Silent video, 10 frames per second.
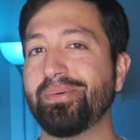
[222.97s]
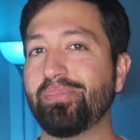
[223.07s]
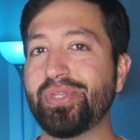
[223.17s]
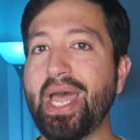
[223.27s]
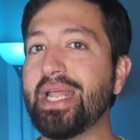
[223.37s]

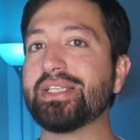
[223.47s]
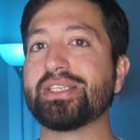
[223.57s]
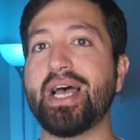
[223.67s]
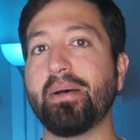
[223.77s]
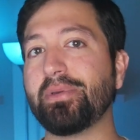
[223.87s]
but that didn't
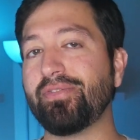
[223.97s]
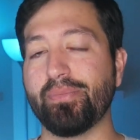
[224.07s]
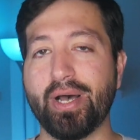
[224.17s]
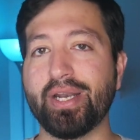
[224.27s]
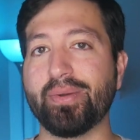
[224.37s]
stop me
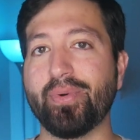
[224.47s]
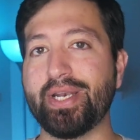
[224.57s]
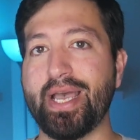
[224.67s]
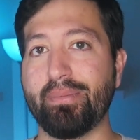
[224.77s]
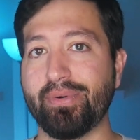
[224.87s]
from hunting one
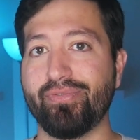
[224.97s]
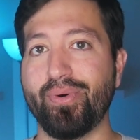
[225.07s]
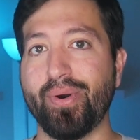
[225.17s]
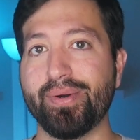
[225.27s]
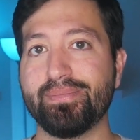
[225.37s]
down
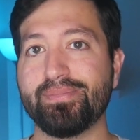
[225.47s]
before.